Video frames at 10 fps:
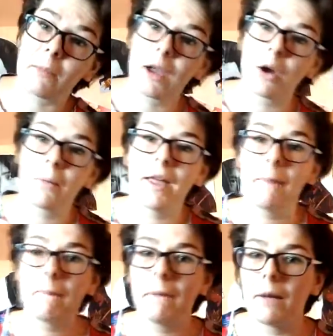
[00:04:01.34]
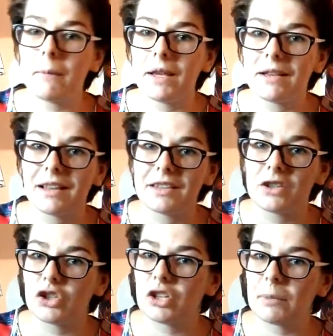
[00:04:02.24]
anime comic. I mean,
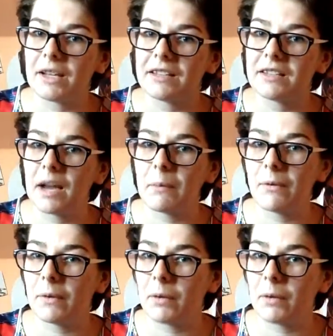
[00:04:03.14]
that's the Japanese term of